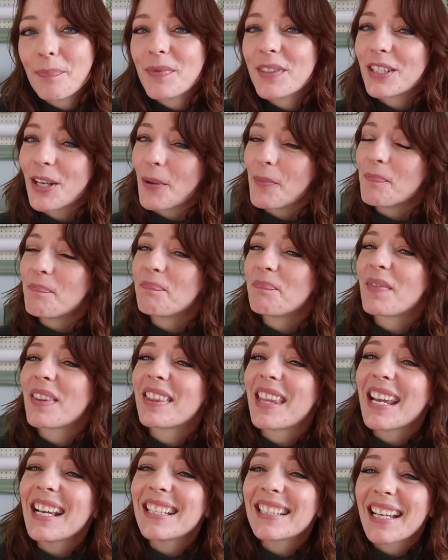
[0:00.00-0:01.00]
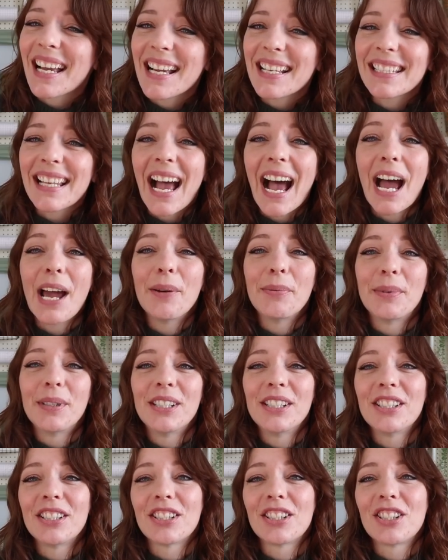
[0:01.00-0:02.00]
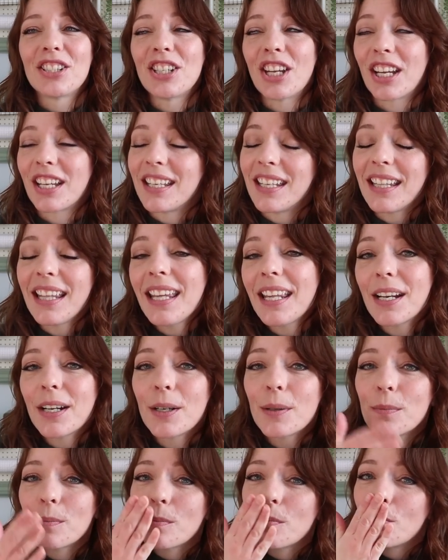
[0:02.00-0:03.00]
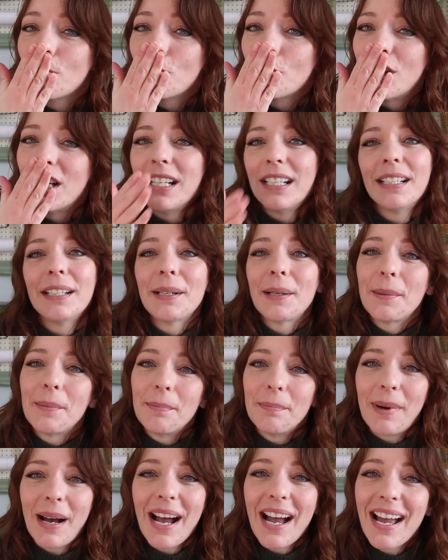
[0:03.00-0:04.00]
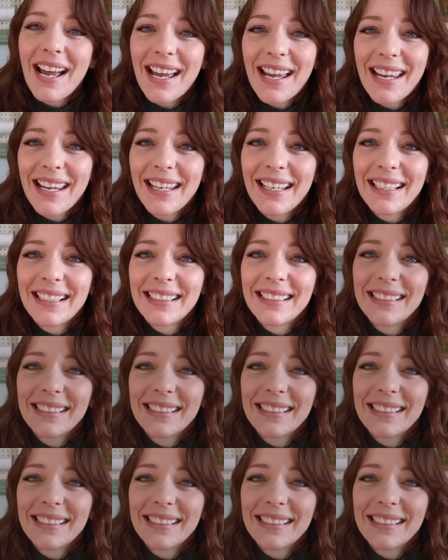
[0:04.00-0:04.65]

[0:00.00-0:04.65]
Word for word: So thanks guys, I will check you later. Bye!